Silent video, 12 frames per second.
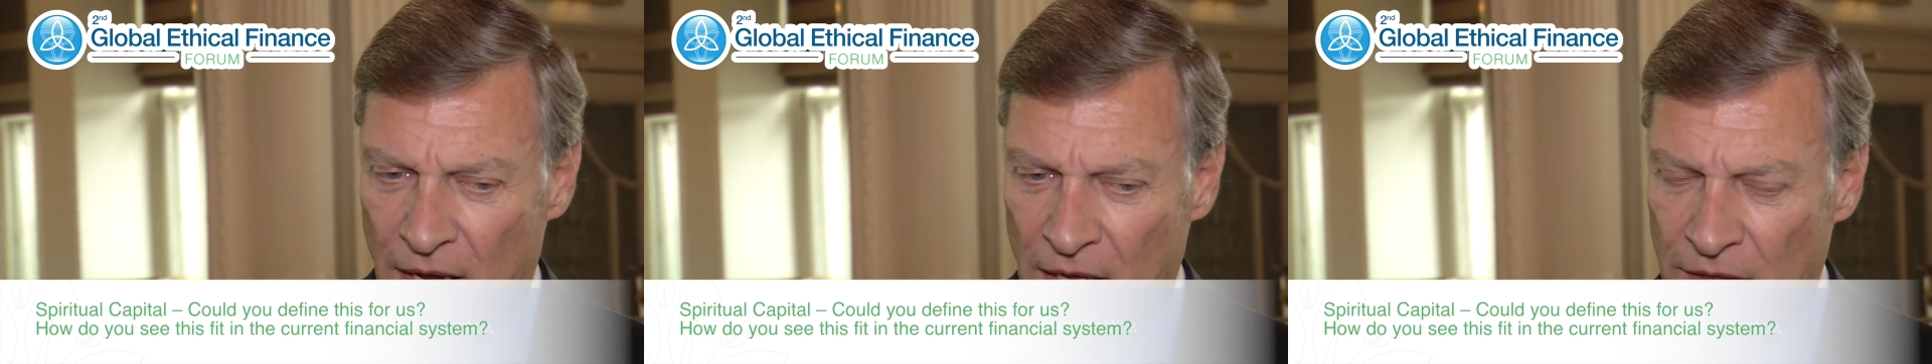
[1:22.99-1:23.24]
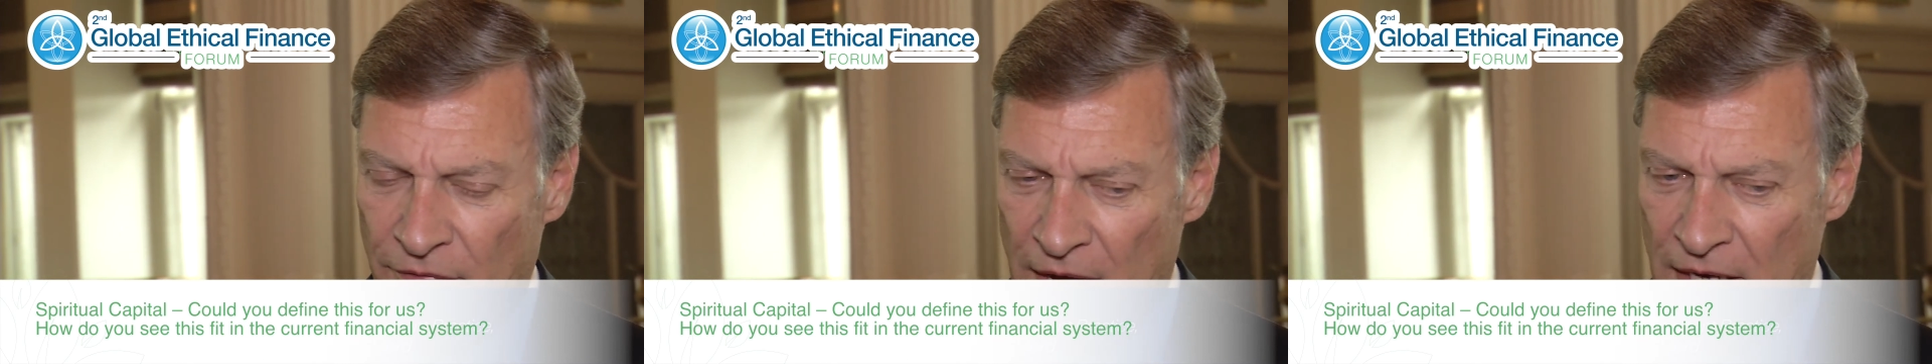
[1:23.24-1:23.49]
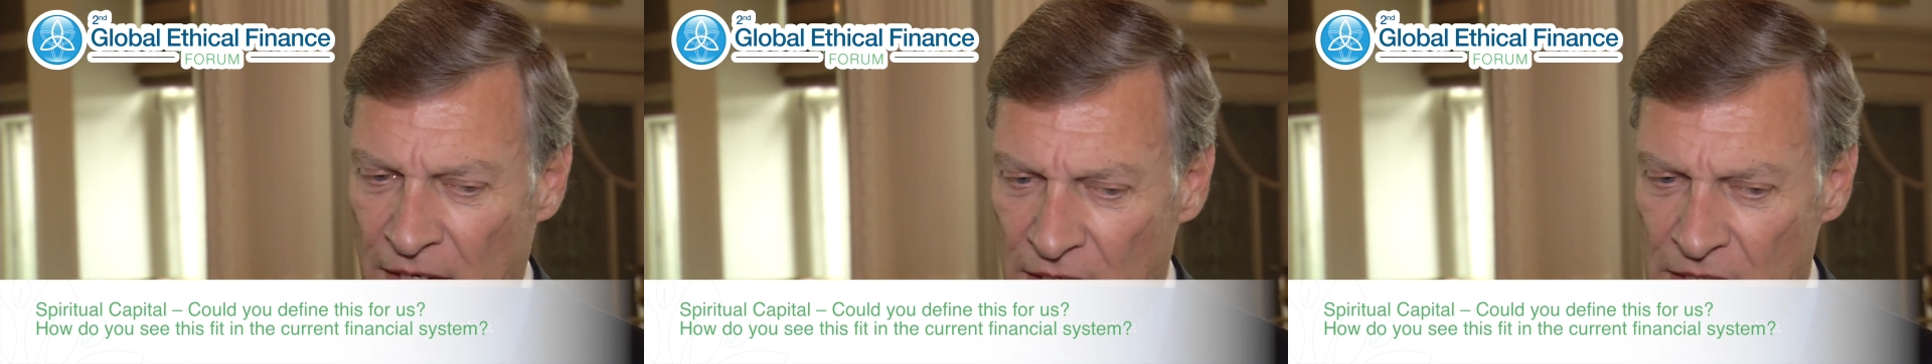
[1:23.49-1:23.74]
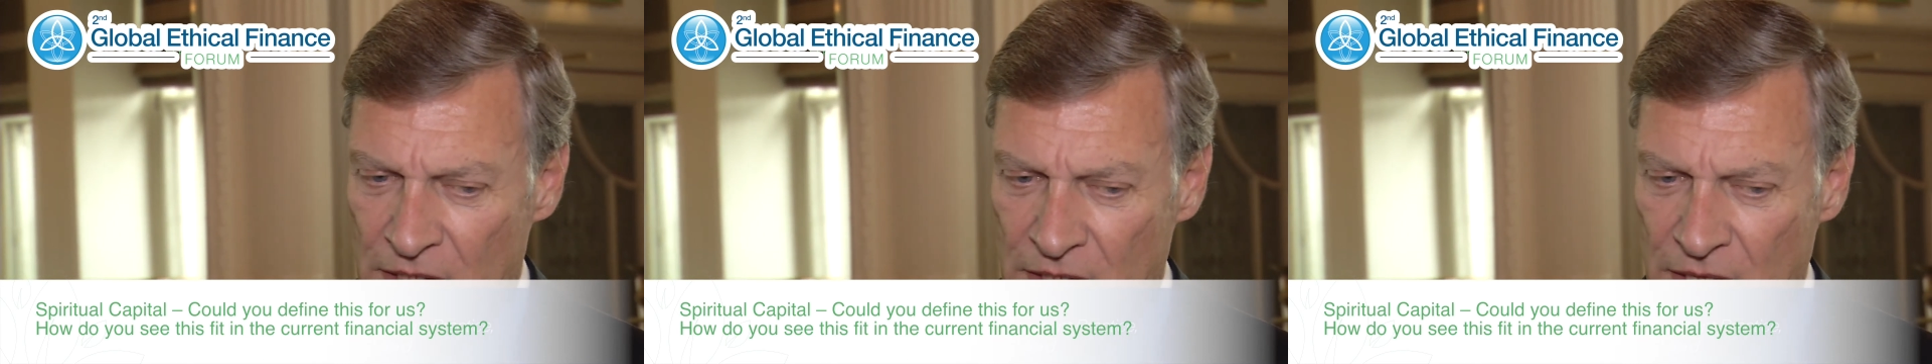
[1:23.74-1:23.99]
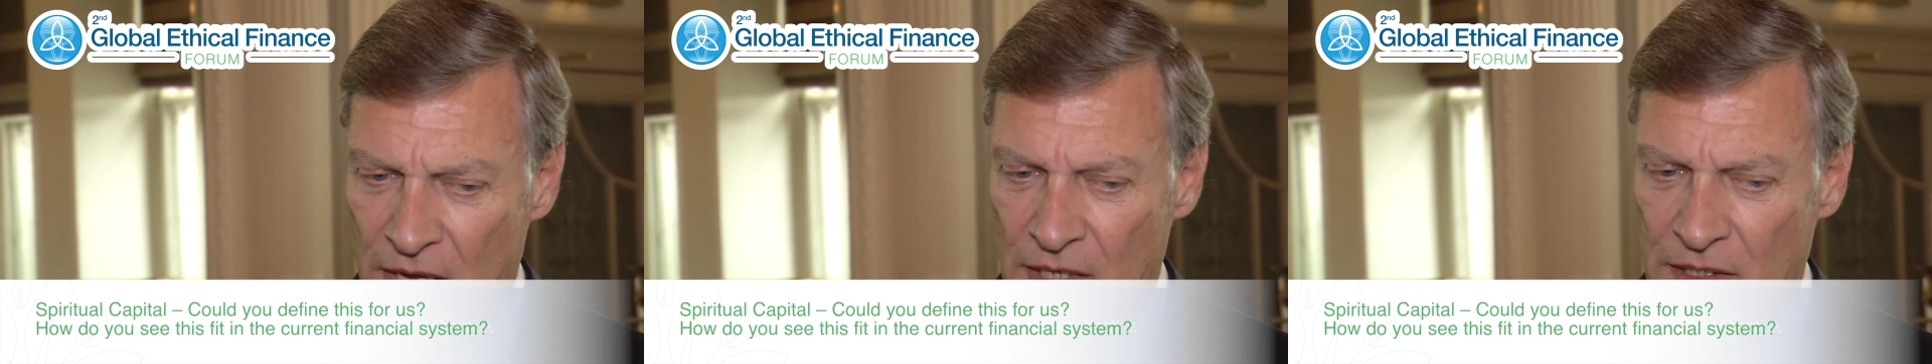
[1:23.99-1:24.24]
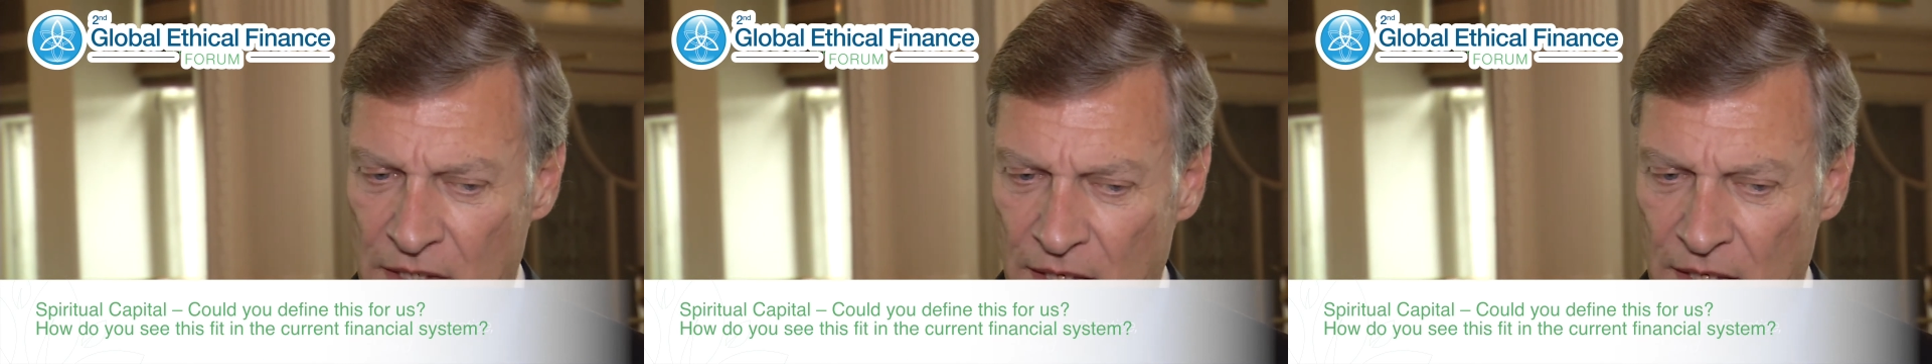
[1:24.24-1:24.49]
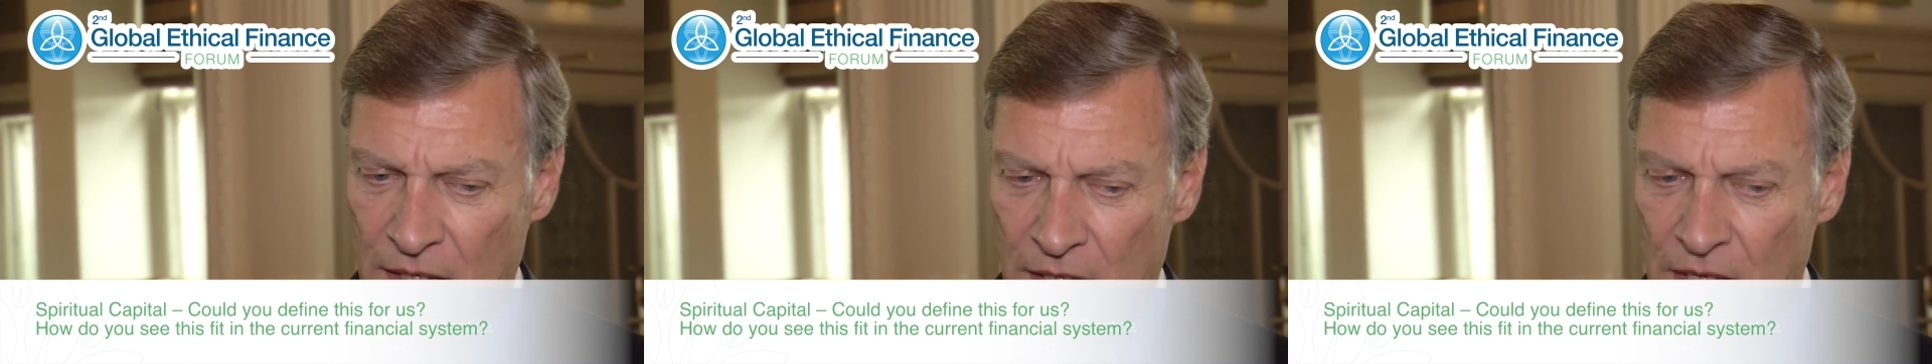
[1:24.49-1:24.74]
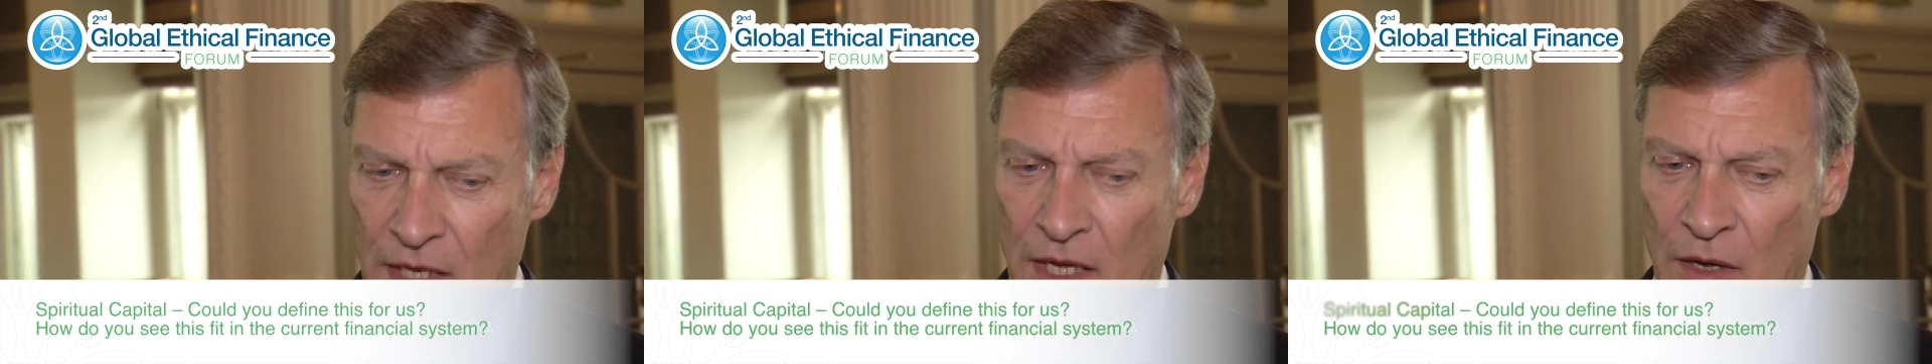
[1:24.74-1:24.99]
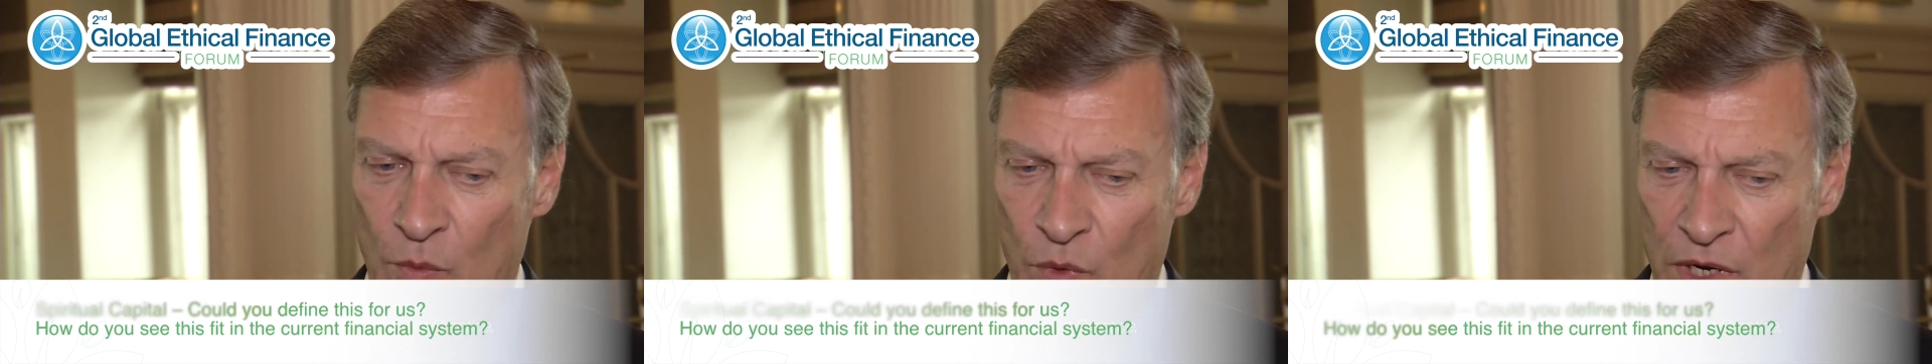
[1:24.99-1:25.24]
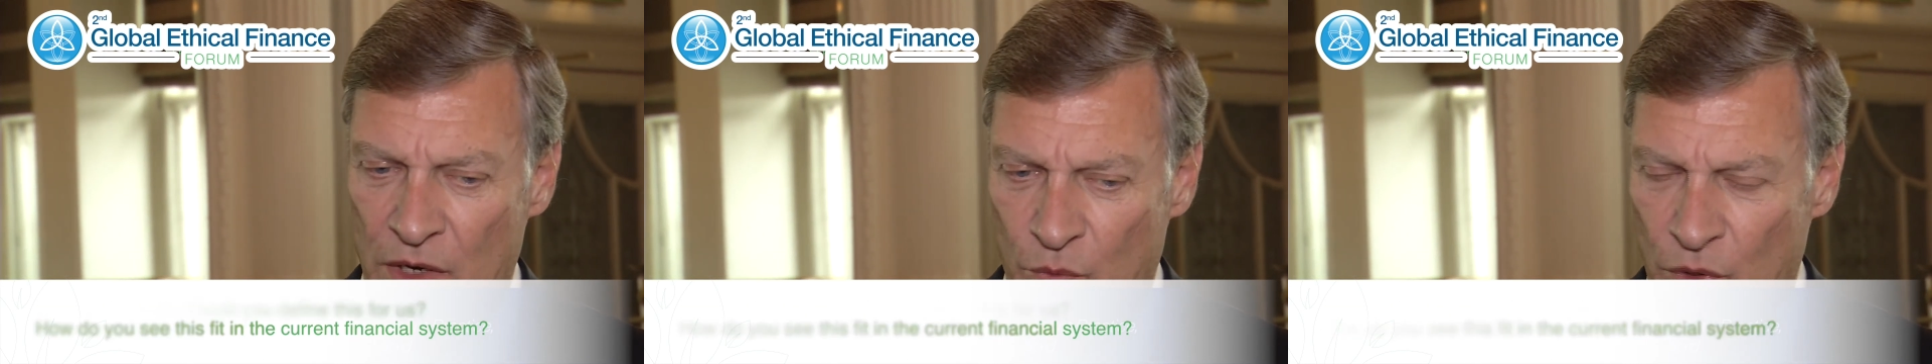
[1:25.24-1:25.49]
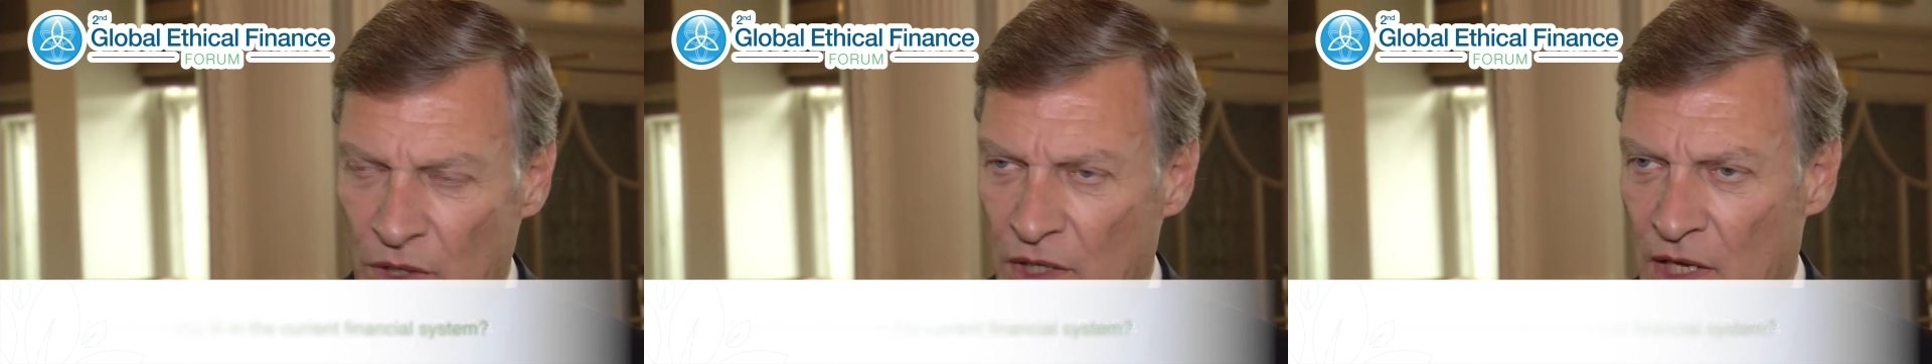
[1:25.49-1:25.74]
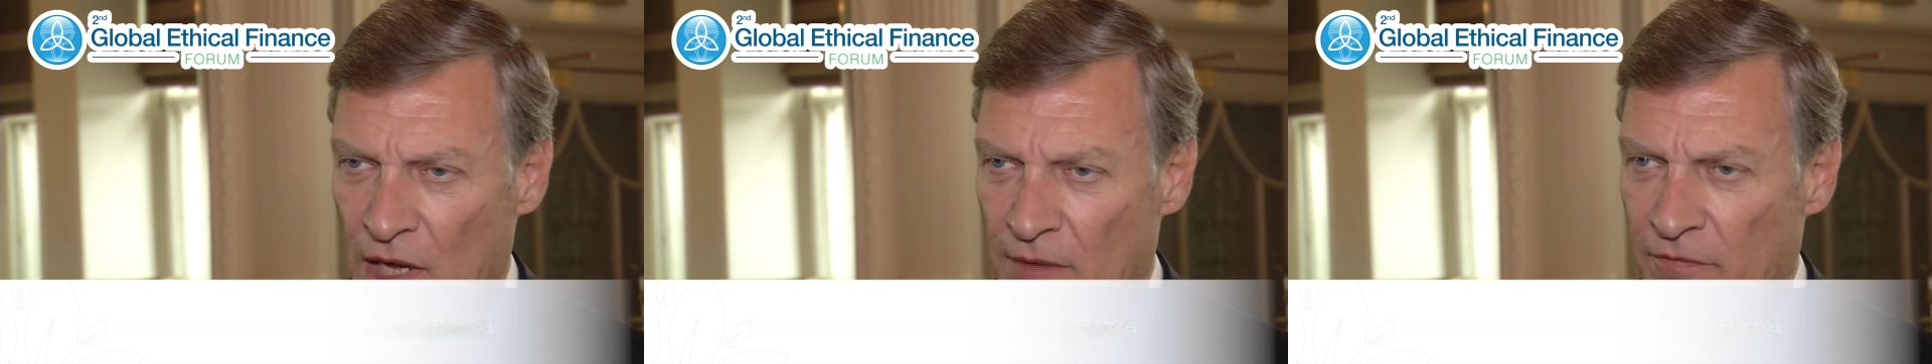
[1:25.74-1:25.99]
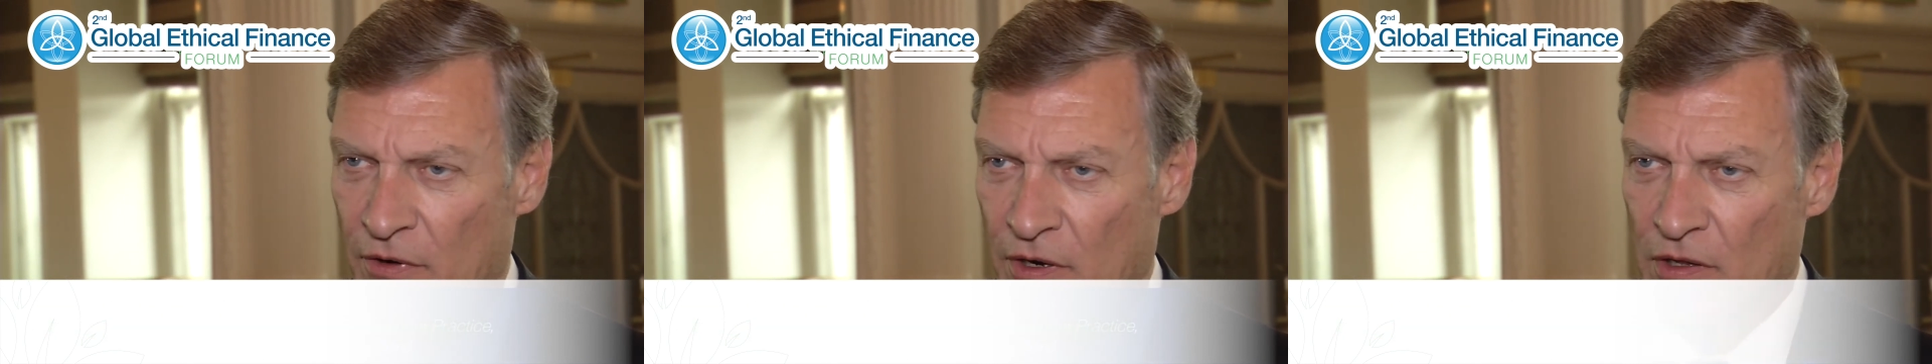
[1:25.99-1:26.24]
And the fact is that we really came very